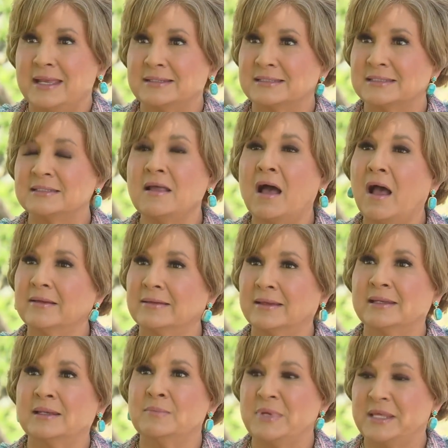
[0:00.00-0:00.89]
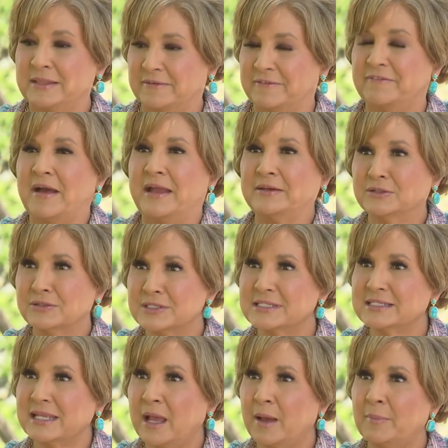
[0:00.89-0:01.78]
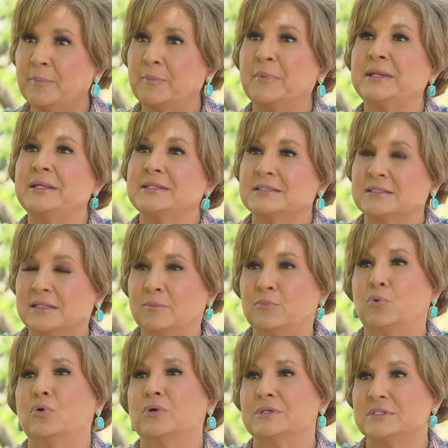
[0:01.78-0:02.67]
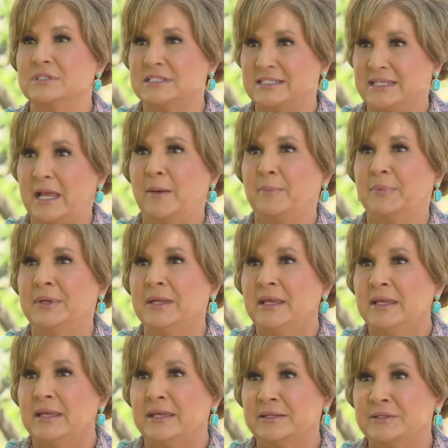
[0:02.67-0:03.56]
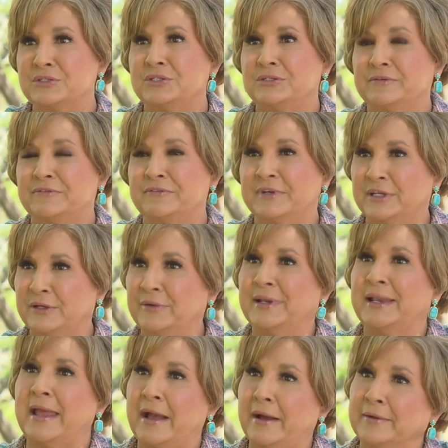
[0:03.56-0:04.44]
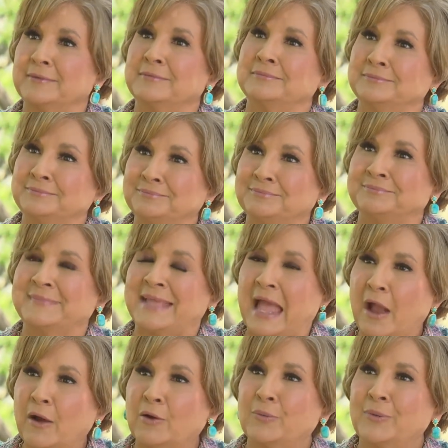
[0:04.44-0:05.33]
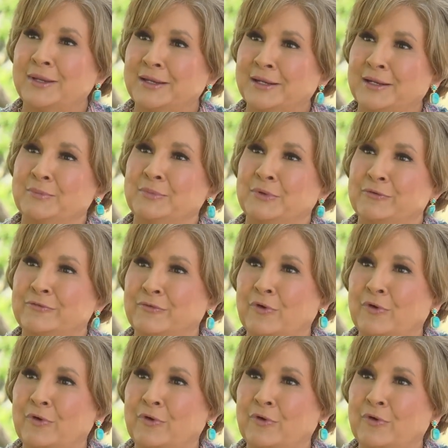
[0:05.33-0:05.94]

It's not going to be the final step, but it's an important step into figuring out how are we going to move